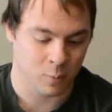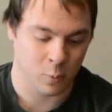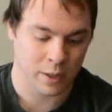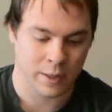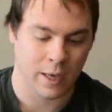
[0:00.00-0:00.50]

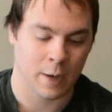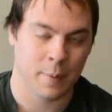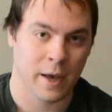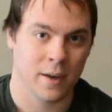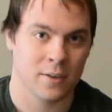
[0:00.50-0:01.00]
with the
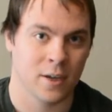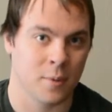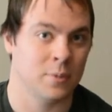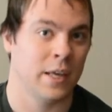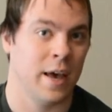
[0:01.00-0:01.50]
iPad
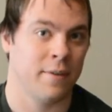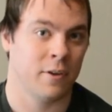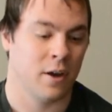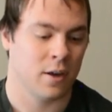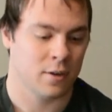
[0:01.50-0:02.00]
comes the
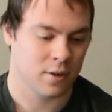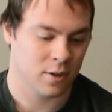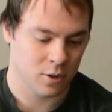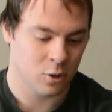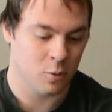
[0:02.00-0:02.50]
caveat,
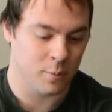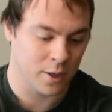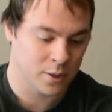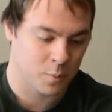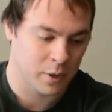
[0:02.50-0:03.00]
you
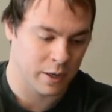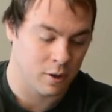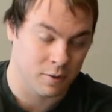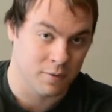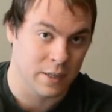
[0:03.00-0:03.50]
must bring
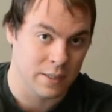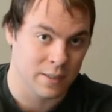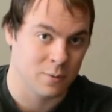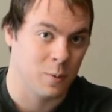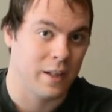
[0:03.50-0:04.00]
all of these
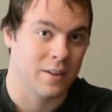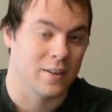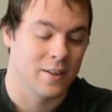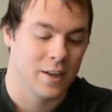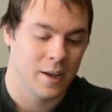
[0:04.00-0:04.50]
as well.
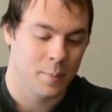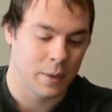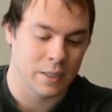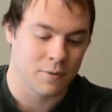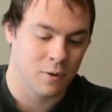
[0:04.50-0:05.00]

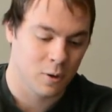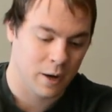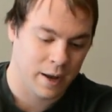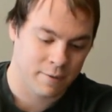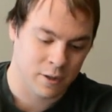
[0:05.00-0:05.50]
Because if you don't
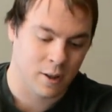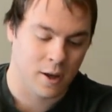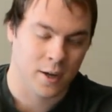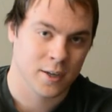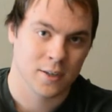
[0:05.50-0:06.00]
have a
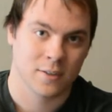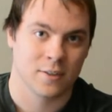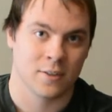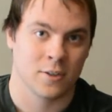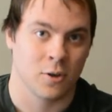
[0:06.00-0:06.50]
clock,
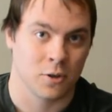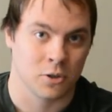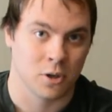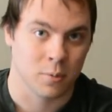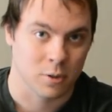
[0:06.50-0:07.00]
you're in
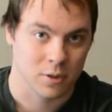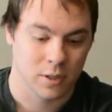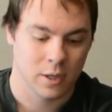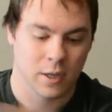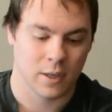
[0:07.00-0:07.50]
trouble.
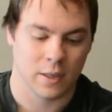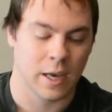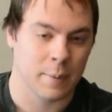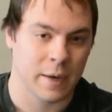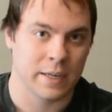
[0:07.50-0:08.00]
The
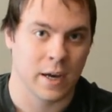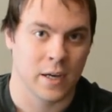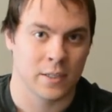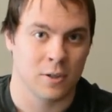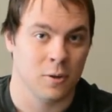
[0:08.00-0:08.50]
iPad
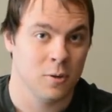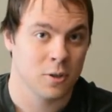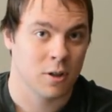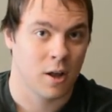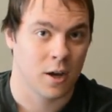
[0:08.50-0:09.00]
dies and you lose
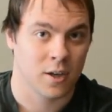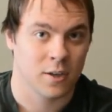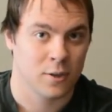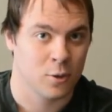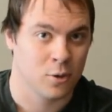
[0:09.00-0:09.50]
your clock,
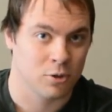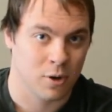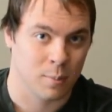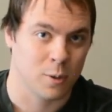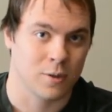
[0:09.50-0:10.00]
you're in
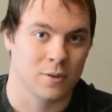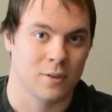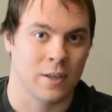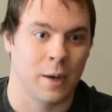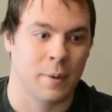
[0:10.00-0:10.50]
trouble.
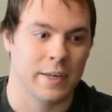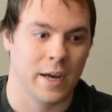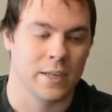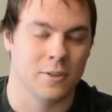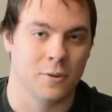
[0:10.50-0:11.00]
The iPad
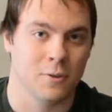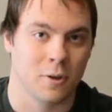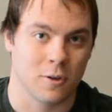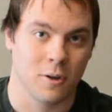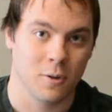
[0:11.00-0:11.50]
dies and you lose
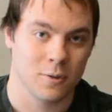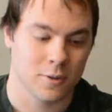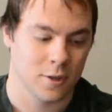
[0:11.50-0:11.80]
all your notes,